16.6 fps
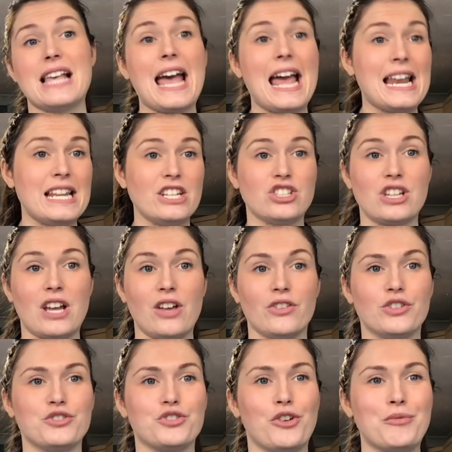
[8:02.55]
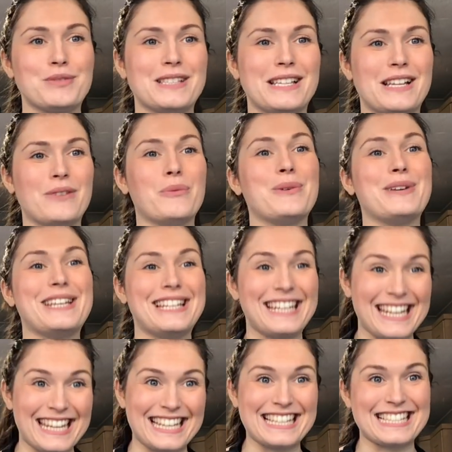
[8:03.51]
any shell that drops in, we can
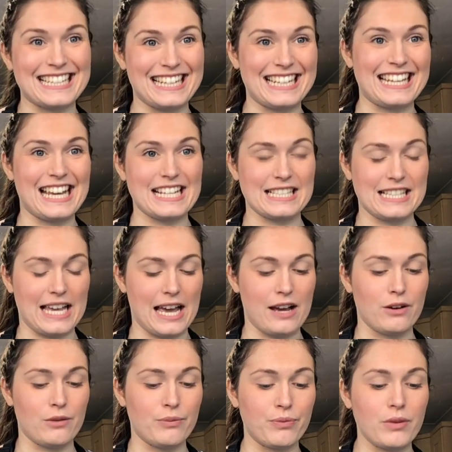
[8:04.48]
easily get it out.